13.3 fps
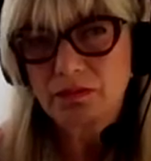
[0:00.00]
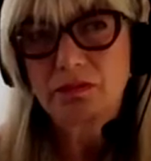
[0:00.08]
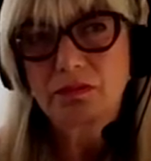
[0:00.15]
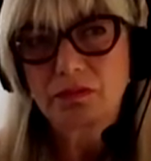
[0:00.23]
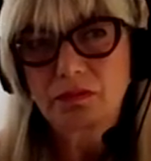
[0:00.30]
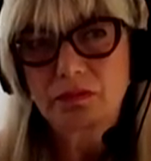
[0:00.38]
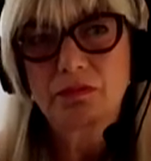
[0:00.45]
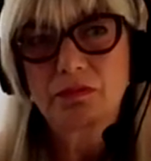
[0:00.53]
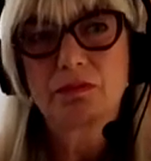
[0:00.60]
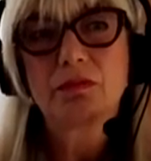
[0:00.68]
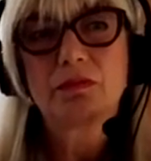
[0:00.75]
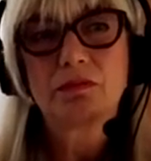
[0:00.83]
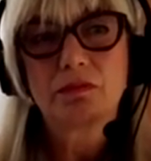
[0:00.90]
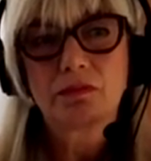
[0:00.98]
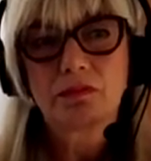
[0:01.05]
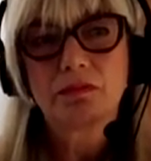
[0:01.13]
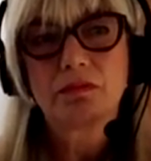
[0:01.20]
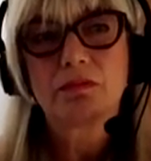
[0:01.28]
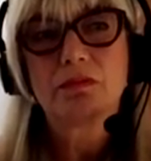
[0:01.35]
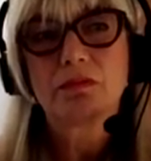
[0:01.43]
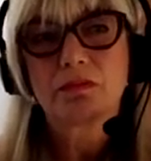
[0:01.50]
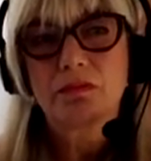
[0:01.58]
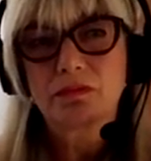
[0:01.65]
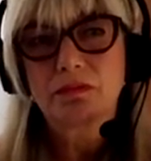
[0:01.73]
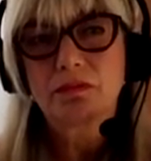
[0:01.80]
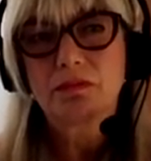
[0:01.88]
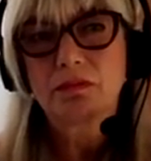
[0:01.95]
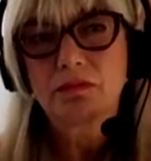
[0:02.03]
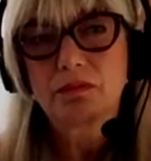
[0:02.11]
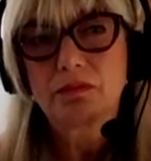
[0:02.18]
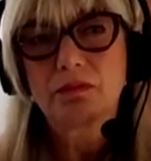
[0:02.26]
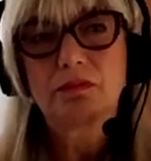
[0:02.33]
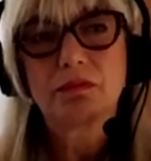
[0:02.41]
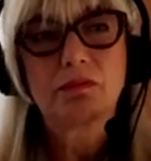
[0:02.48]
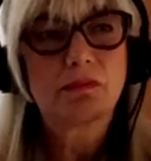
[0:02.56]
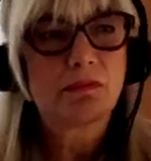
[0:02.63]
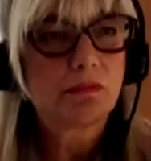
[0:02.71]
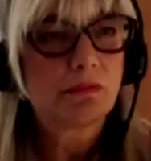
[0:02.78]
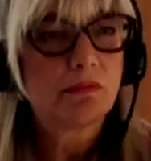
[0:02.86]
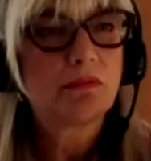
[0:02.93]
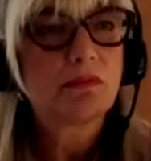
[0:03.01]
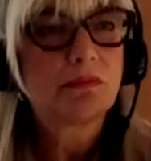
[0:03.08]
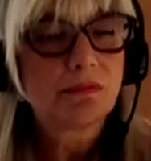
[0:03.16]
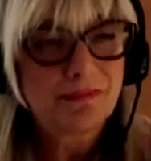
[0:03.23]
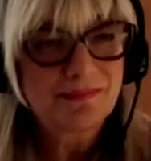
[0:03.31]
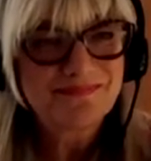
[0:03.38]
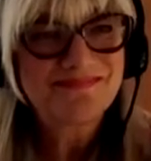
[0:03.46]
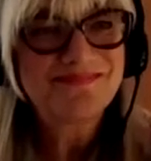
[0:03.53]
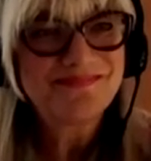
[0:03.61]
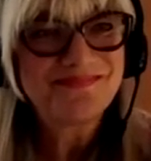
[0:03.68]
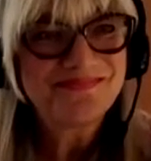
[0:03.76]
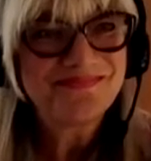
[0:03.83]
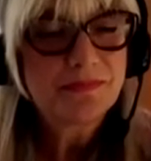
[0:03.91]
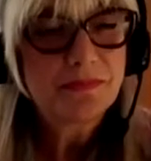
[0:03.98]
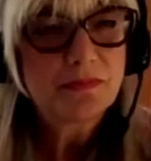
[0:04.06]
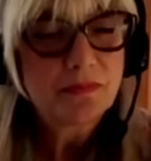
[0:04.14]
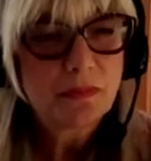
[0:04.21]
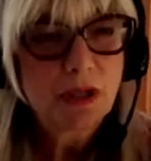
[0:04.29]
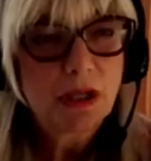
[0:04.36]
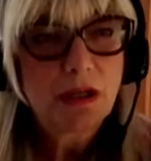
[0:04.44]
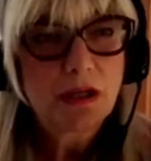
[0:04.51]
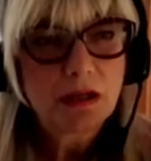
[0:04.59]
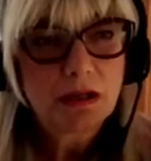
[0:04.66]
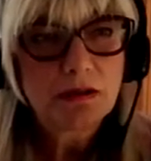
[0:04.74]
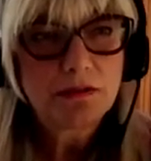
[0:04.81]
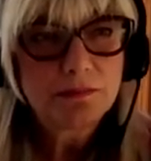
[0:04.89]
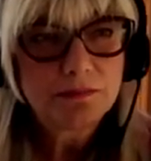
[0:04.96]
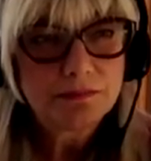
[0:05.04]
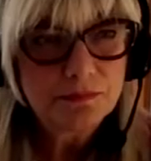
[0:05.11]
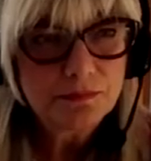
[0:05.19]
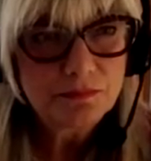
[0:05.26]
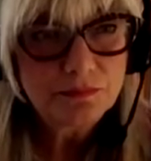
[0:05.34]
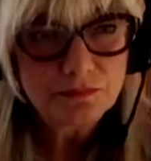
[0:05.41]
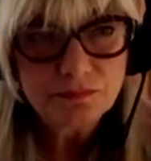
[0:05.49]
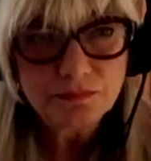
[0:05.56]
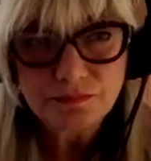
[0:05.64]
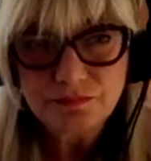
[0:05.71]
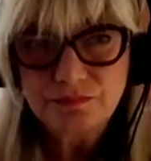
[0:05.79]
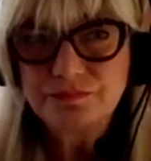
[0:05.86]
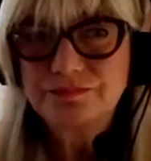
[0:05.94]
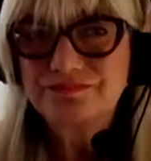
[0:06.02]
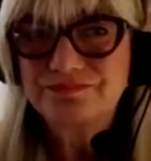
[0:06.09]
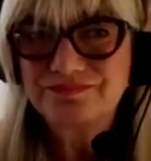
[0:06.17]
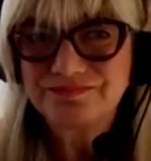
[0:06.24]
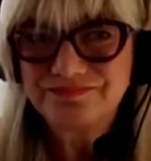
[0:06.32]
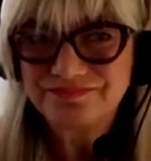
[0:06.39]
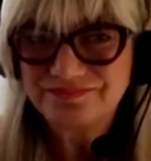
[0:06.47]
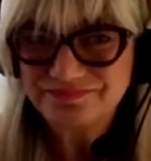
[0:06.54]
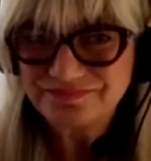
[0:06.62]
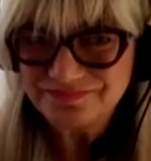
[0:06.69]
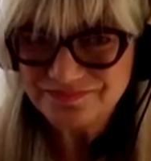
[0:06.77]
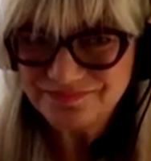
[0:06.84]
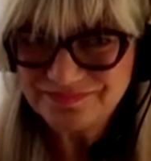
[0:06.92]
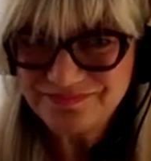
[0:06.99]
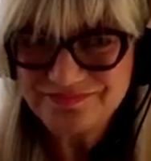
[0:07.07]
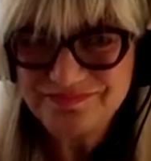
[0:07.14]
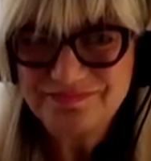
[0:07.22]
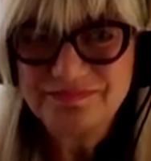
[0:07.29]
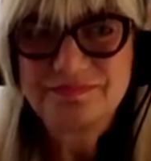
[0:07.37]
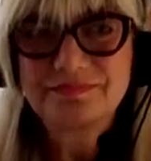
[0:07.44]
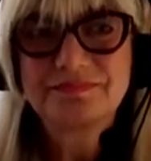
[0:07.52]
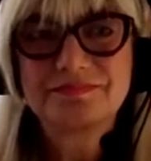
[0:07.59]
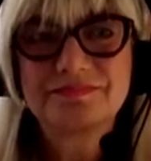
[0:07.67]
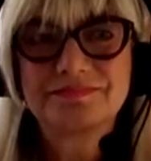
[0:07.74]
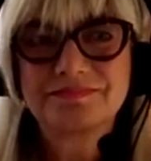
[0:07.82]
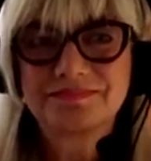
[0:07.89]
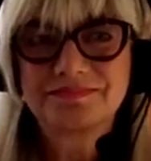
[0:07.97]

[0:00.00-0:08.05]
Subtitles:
The person shown says nothing.